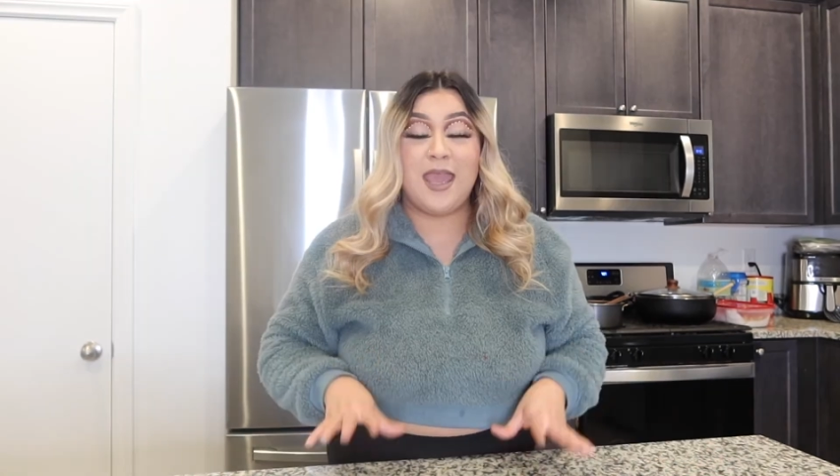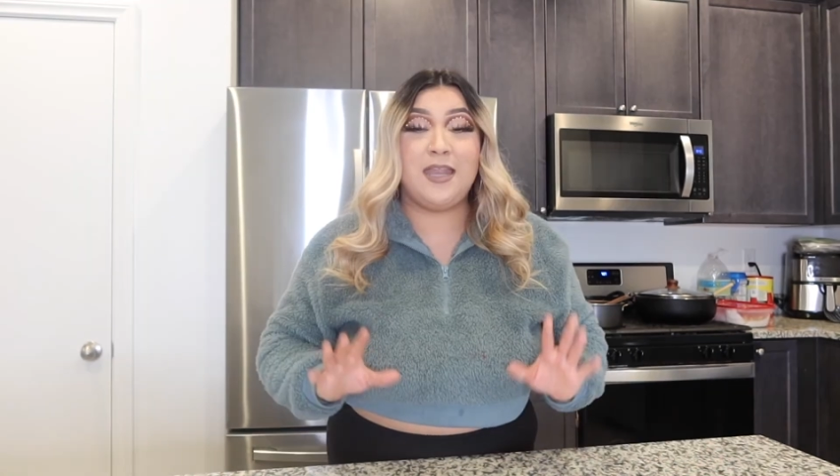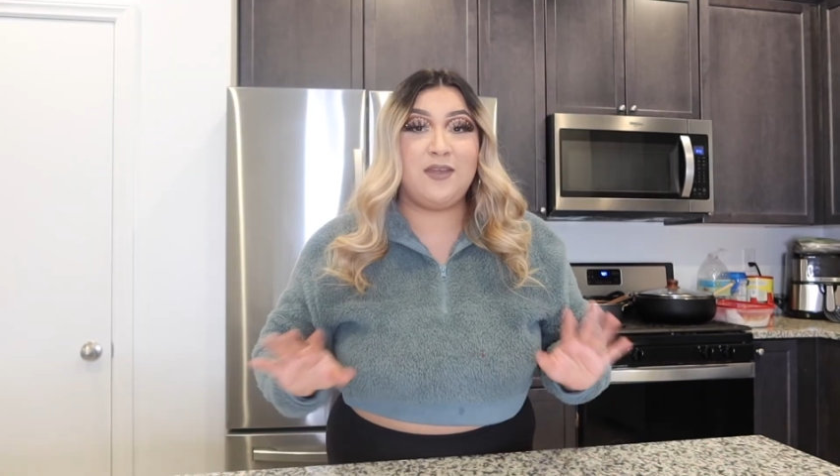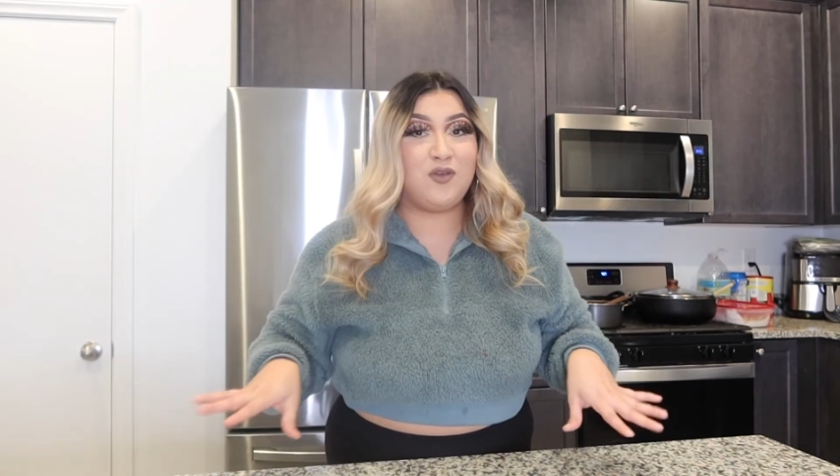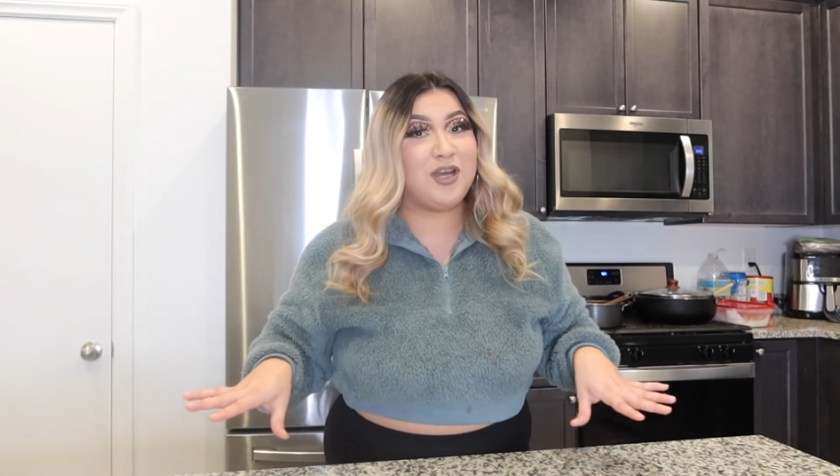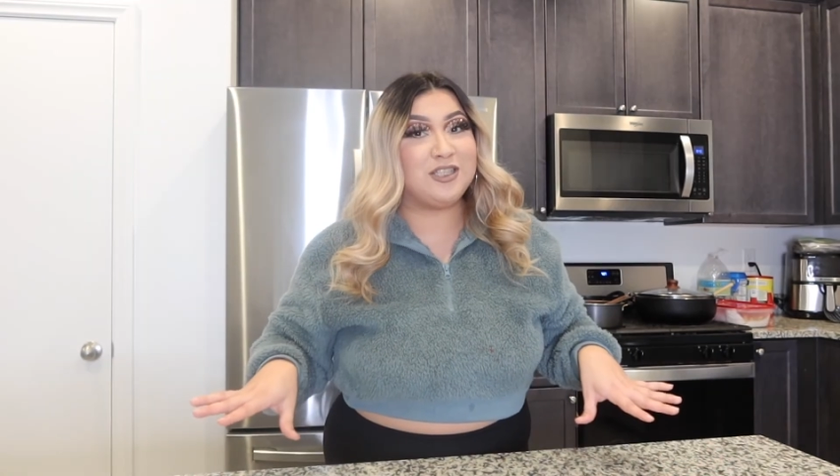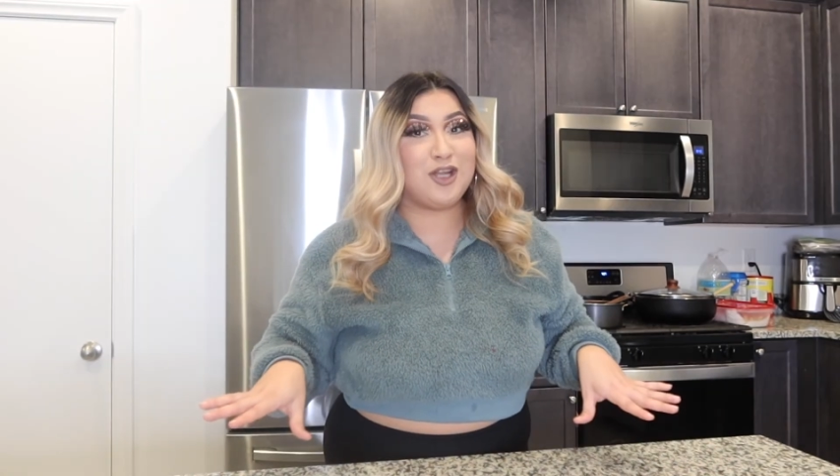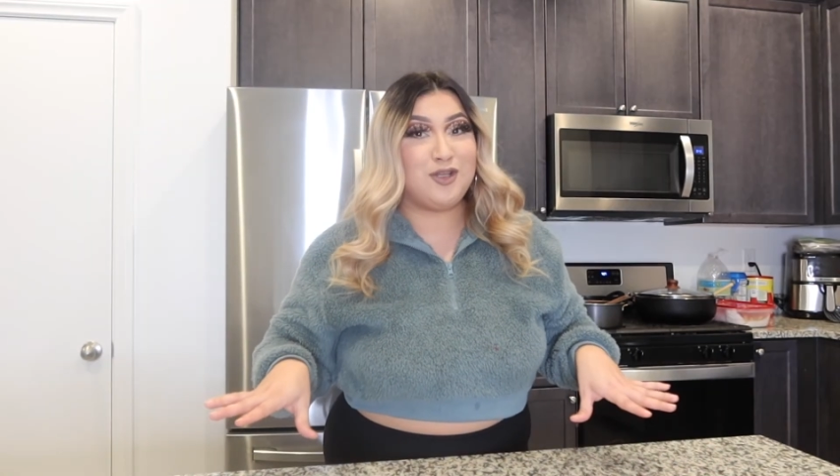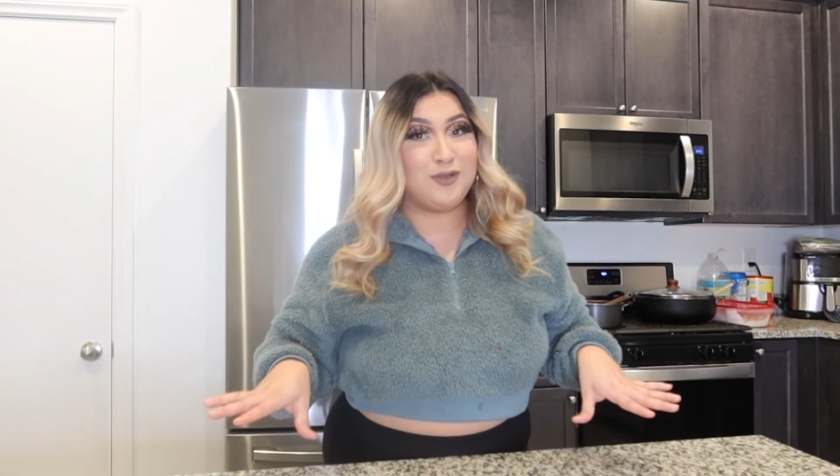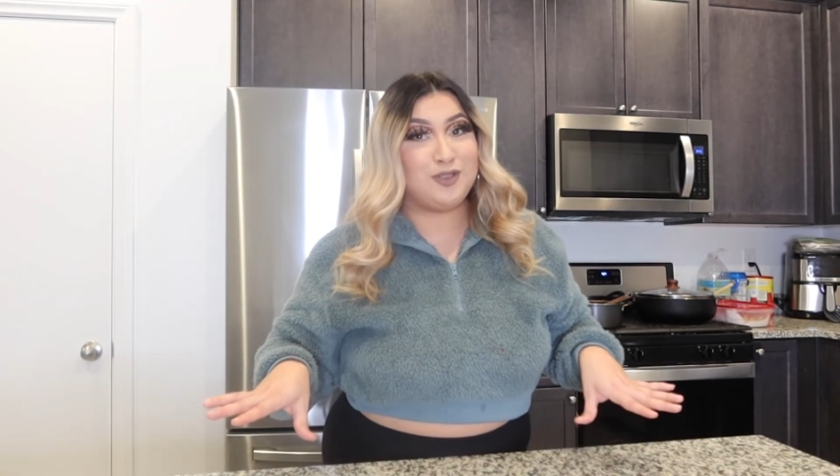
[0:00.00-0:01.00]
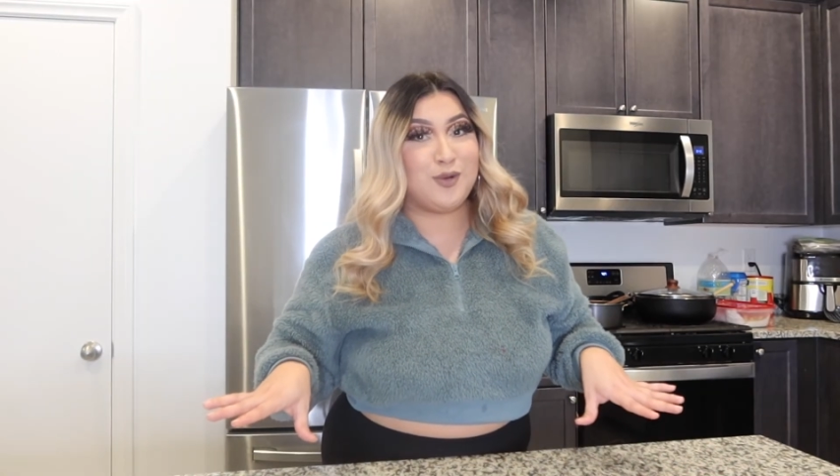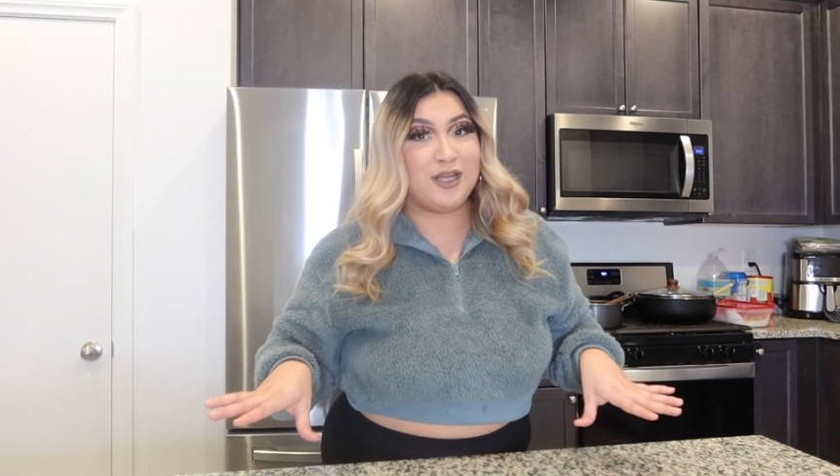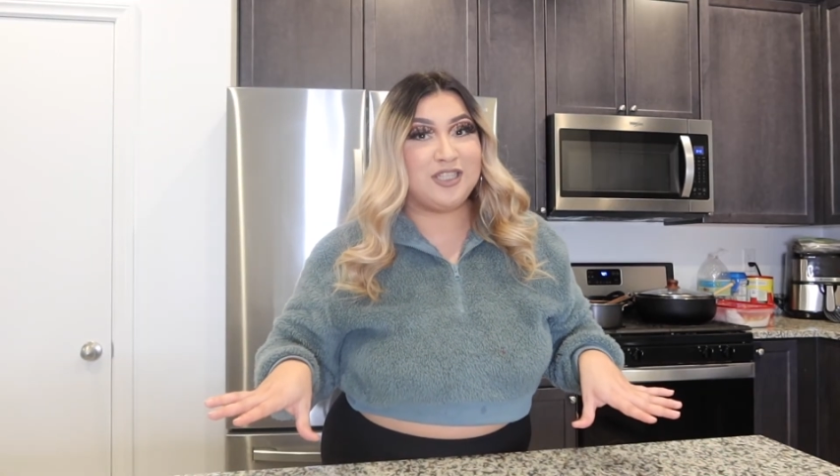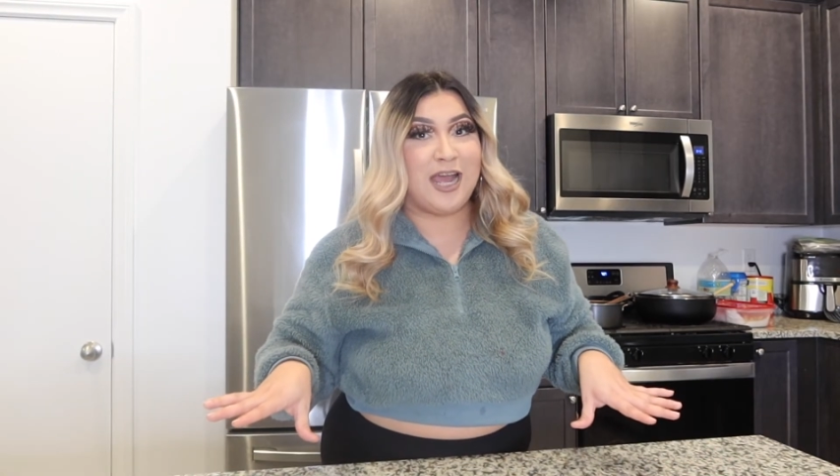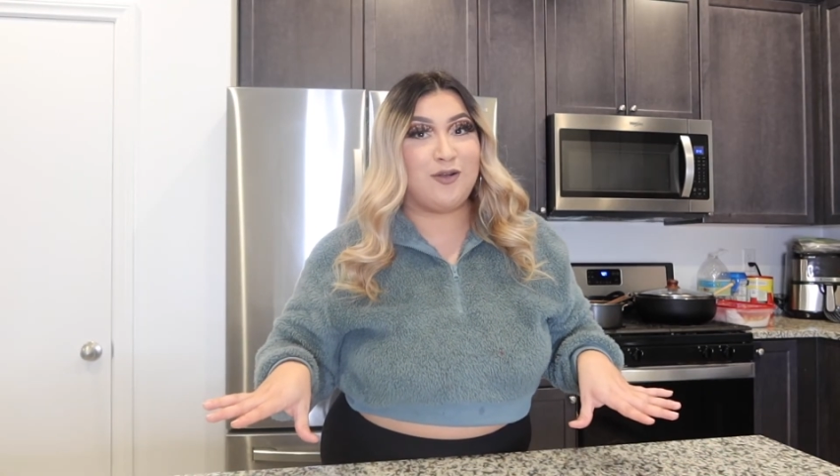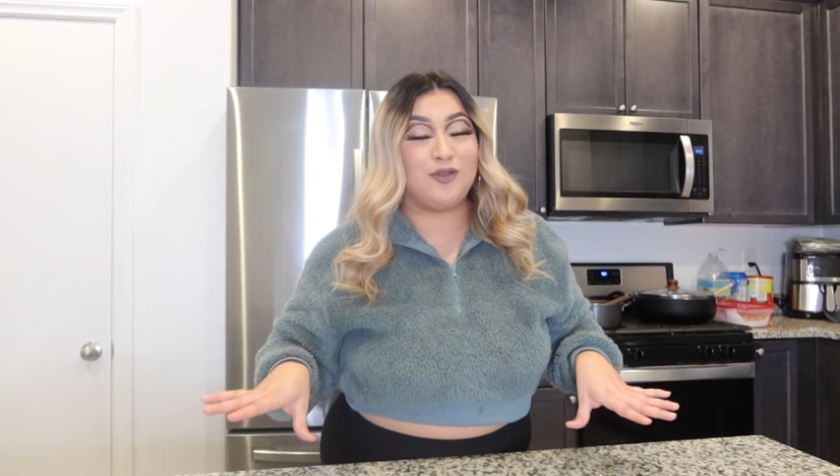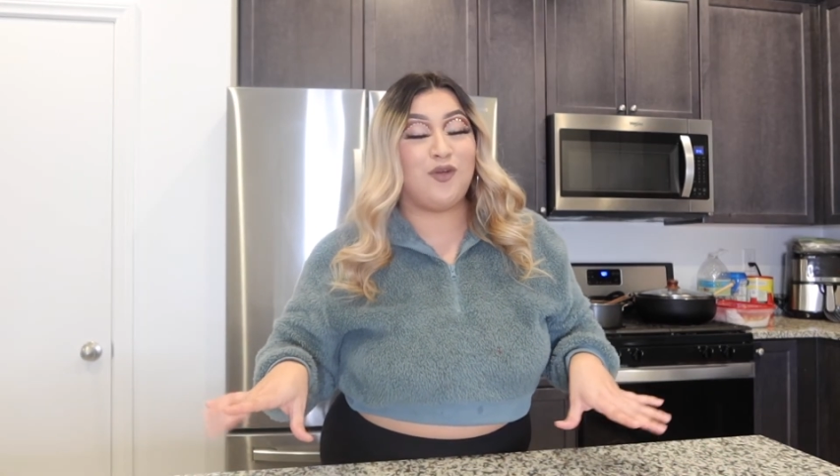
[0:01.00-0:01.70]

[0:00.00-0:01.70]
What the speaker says: And if you guys are new to our channel,